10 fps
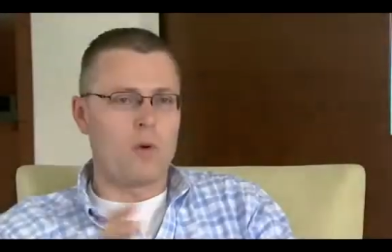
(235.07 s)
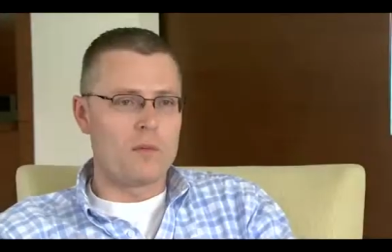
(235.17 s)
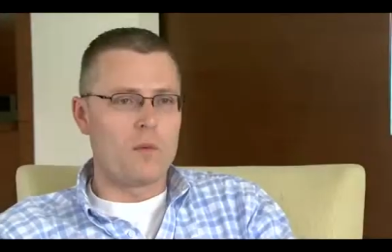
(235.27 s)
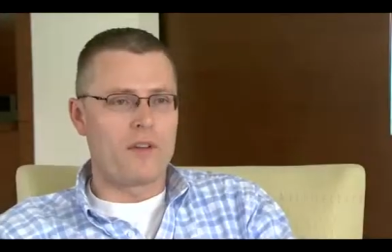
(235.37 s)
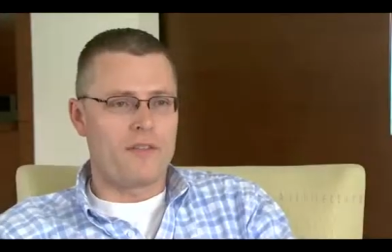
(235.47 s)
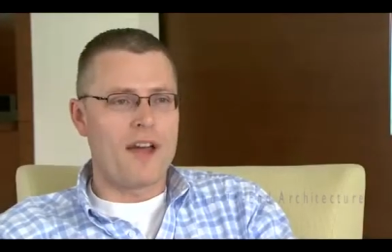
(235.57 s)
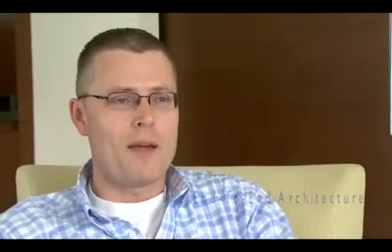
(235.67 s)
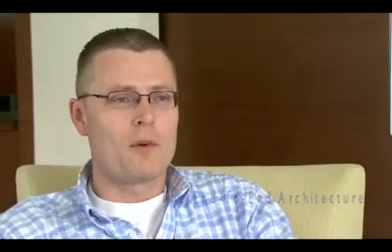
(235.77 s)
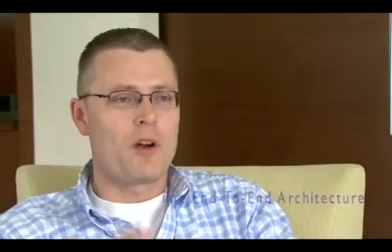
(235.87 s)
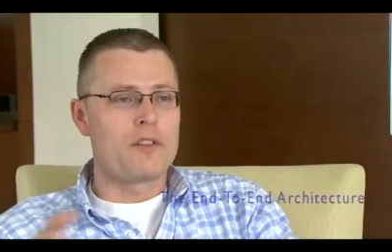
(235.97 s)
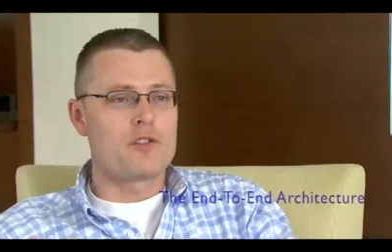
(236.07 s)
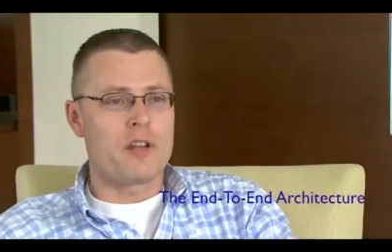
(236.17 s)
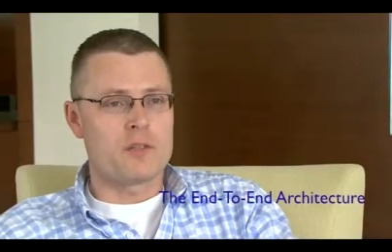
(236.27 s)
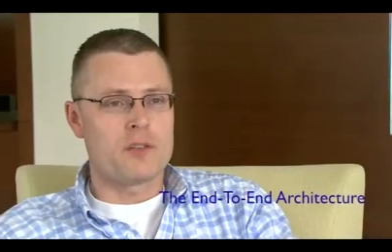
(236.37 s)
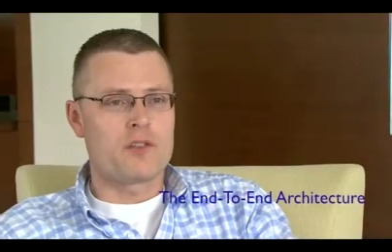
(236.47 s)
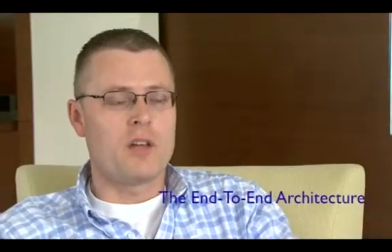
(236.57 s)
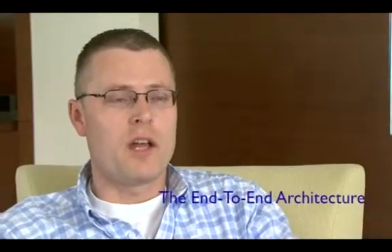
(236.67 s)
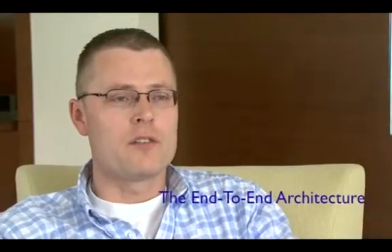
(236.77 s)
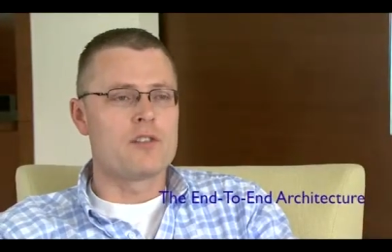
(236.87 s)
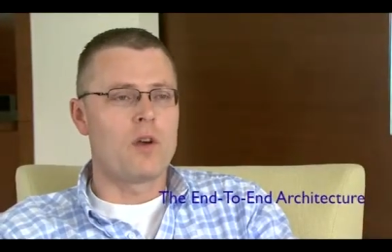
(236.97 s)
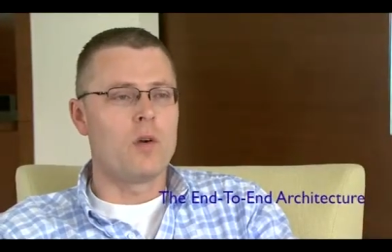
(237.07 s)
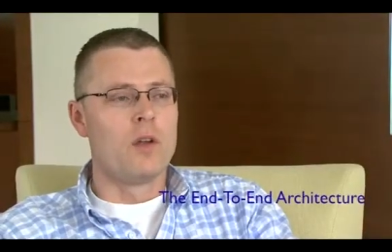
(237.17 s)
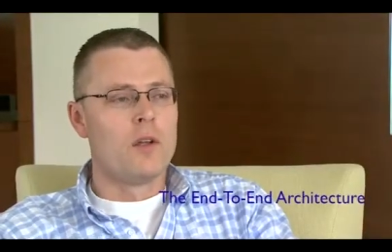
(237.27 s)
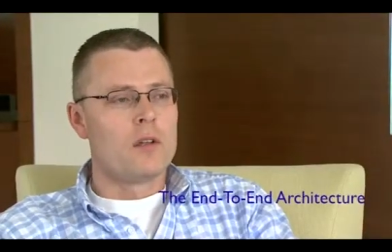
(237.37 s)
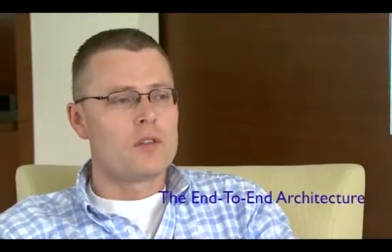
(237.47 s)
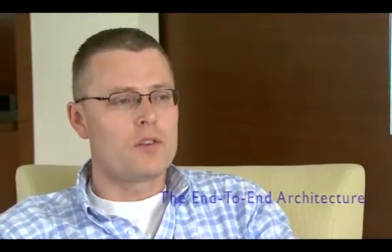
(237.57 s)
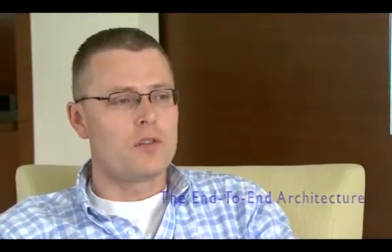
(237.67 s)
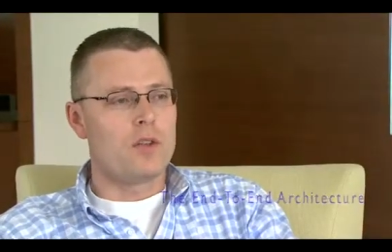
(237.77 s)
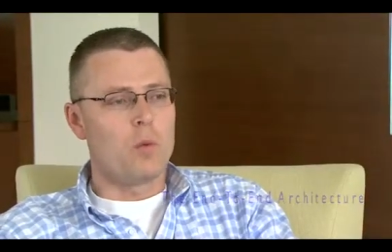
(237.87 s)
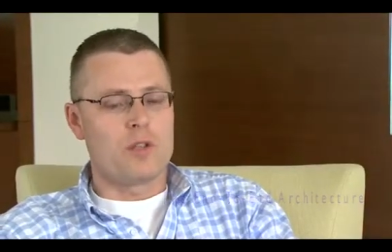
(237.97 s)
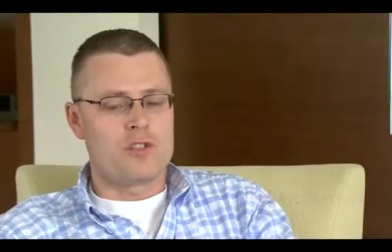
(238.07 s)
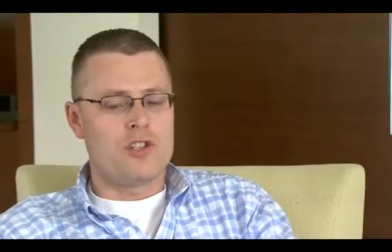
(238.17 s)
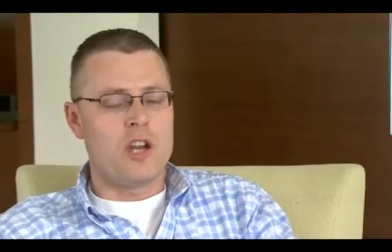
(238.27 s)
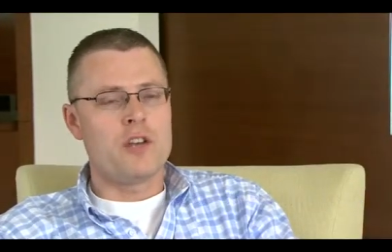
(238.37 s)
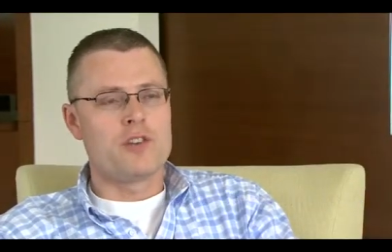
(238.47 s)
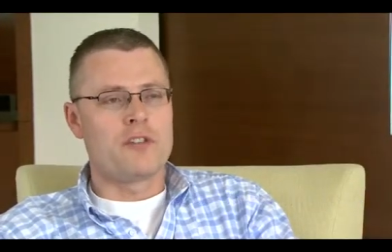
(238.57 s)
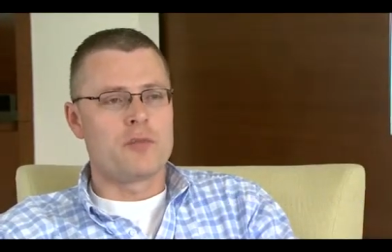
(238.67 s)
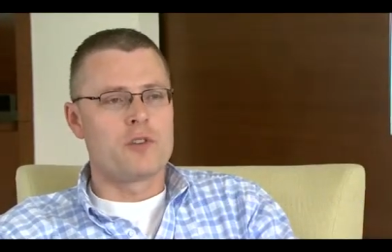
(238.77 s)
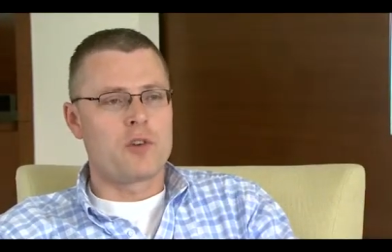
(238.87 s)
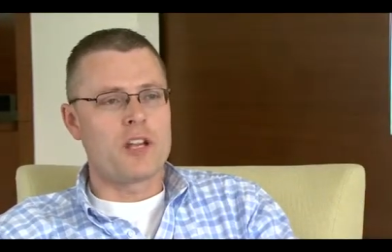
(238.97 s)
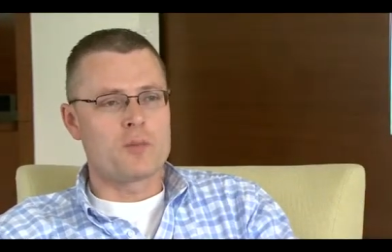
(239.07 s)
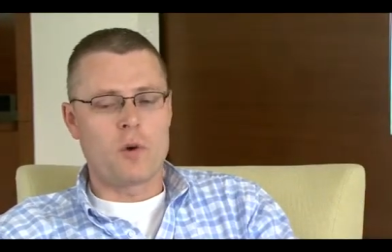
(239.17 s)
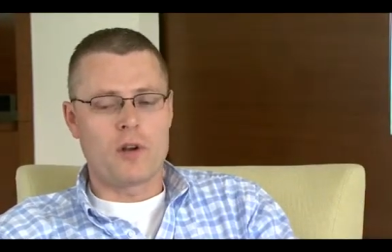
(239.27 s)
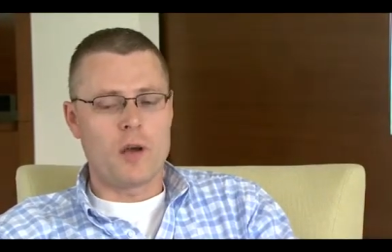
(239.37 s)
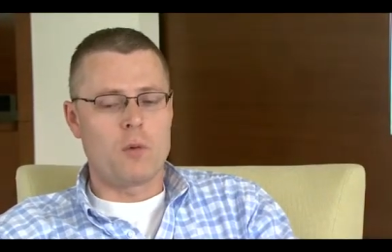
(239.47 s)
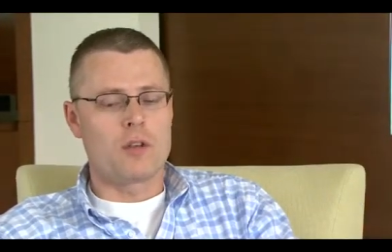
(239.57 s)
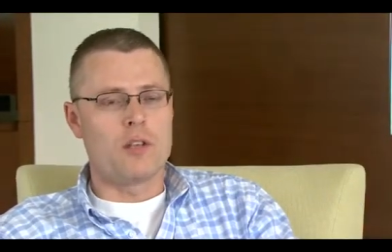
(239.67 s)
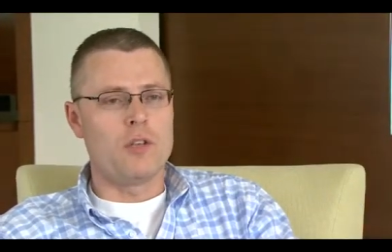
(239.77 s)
More fiber on the transmission line. So certainly what's changing from the transport network that